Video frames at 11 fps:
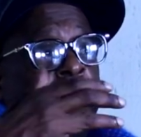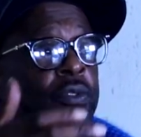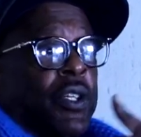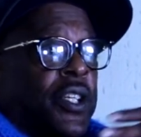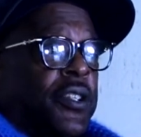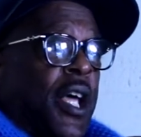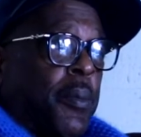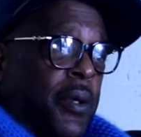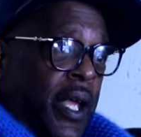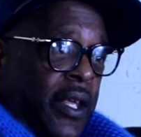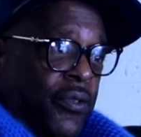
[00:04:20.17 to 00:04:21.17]
up for a
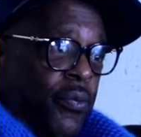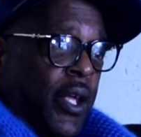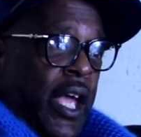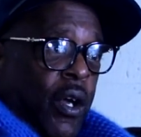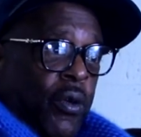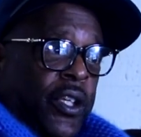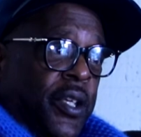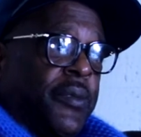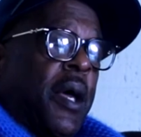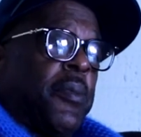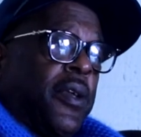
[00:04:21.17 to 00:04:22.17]
kidnapping case. We had called a
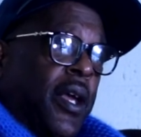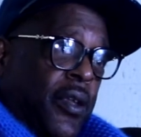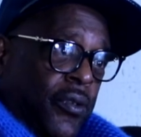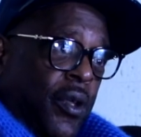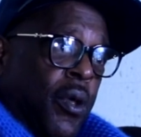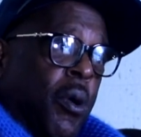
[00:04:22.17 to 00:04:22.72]
kidnapping case.